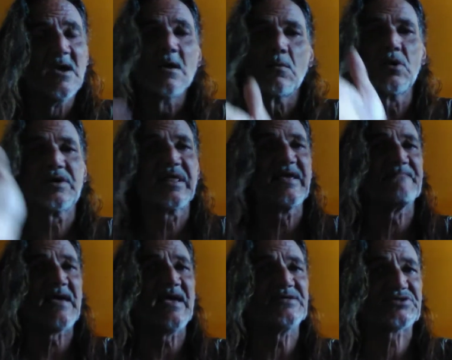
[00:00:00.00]
would
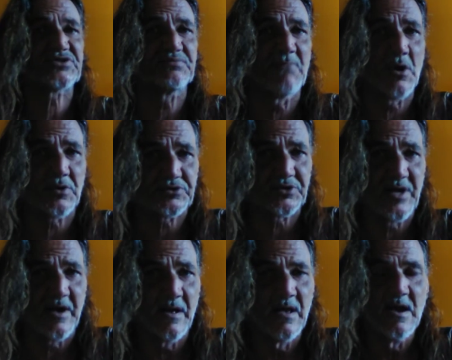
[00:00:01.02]
leave a smoke
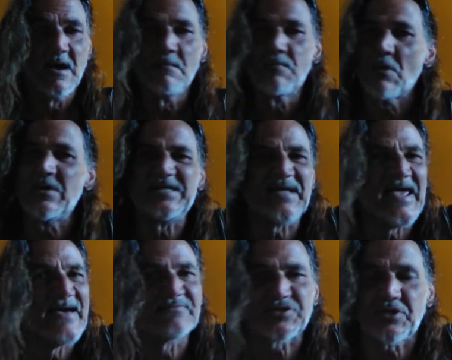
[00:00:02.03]
trail. But we
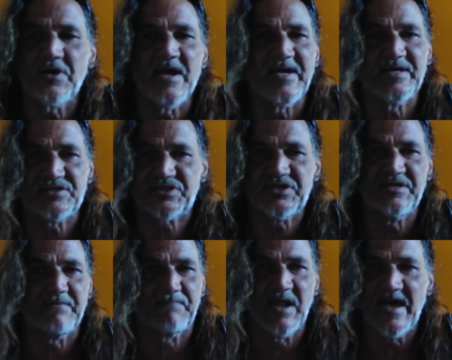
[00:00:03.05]
damn sure ain't going to see
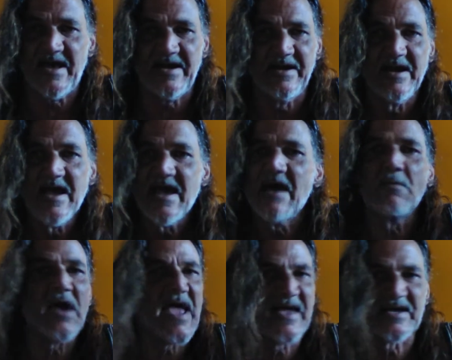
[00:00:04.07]
the planet. And
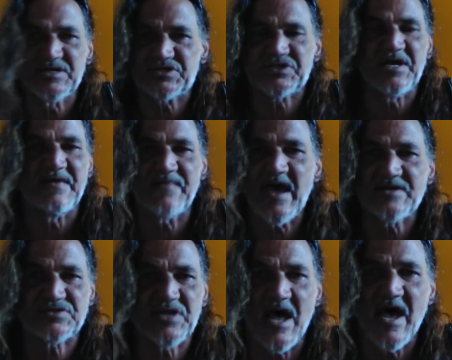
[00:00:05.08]
we ain't going to see it that
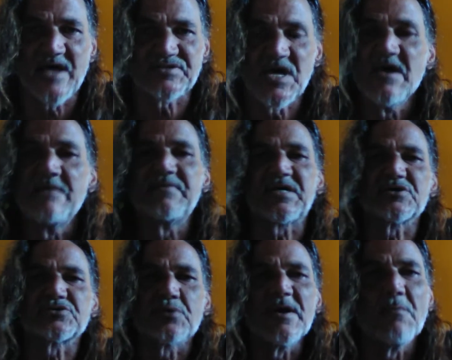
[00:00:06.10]
size
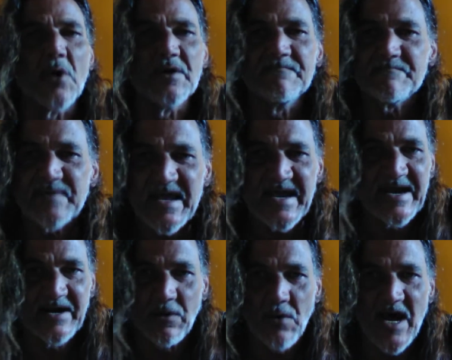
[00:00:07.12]
because we wouldn't be
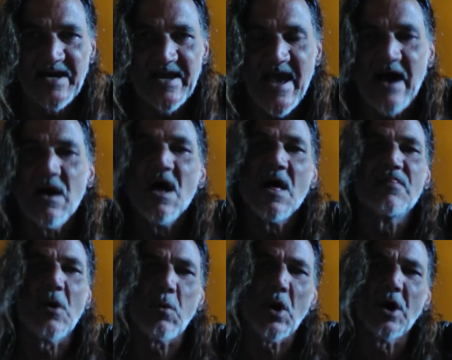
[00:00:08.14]
here right now.
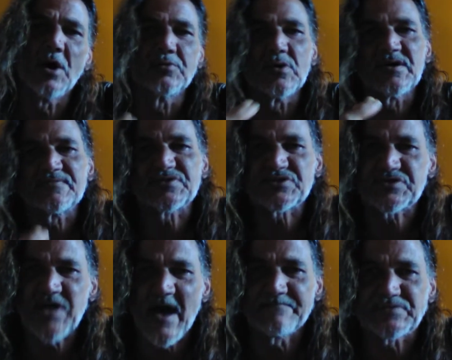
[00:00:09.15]
The world would have
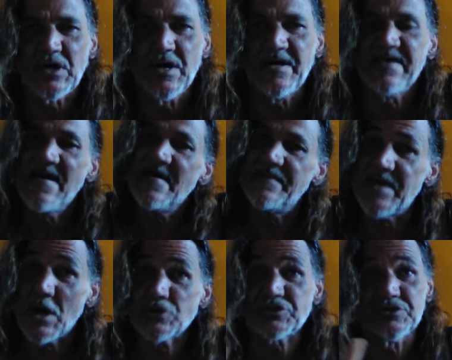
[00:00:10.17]
stopped turning. The
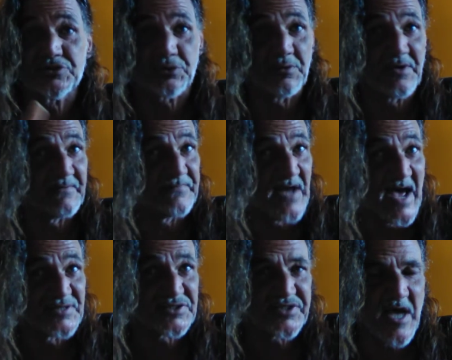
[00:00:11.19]
oceans would have
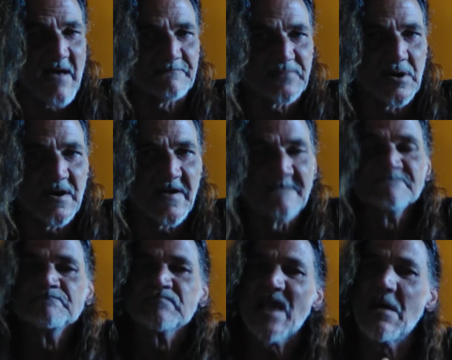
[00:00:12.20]
not stopped turning.
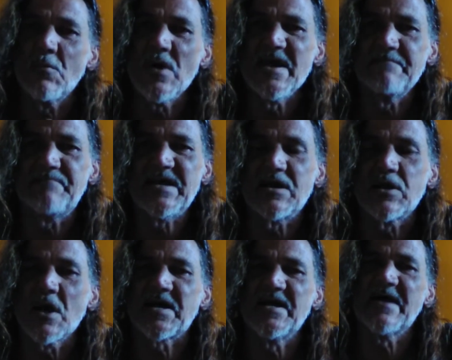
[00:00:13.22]
And we'd be
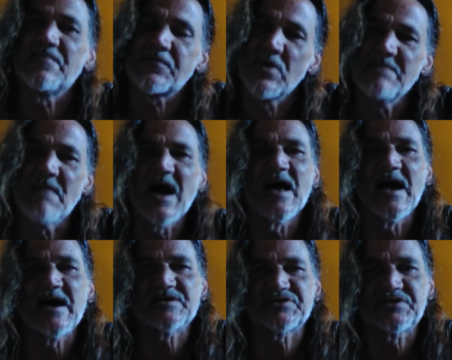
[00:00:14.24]
looking at
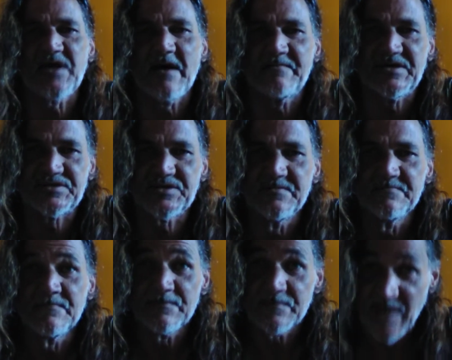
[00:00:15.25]
3-mile-high tsunamis.
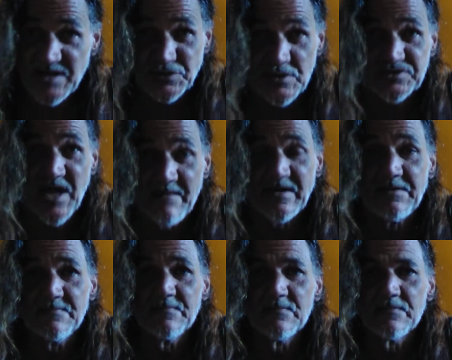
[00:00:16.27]
That's what's coming.
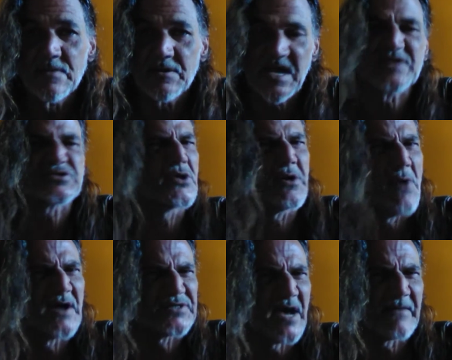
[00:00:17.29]
Okay, so you
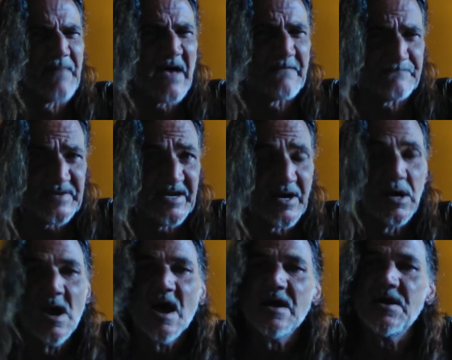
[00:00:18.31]
want to talk about fear?
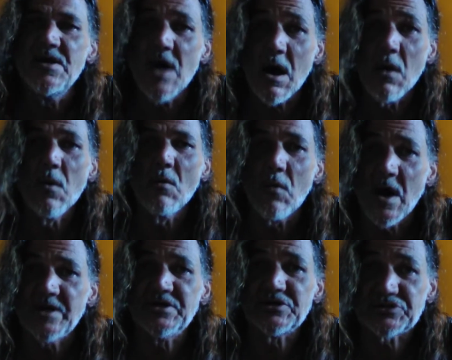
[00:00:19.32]
Know
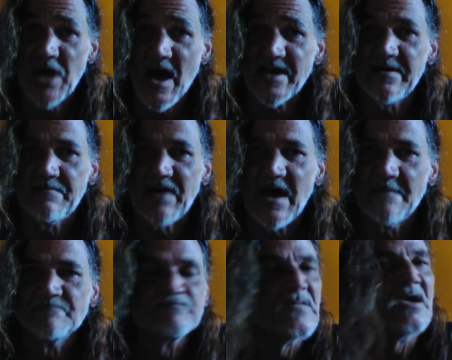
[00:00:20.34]
what you're talking
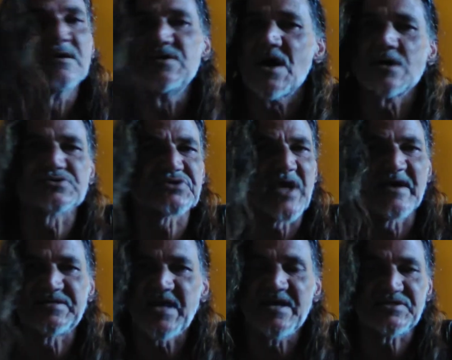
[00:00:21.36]
about. No
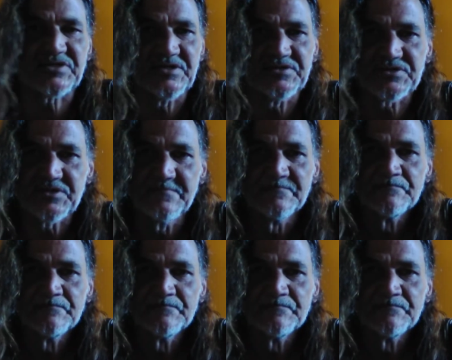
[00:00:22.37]
citations.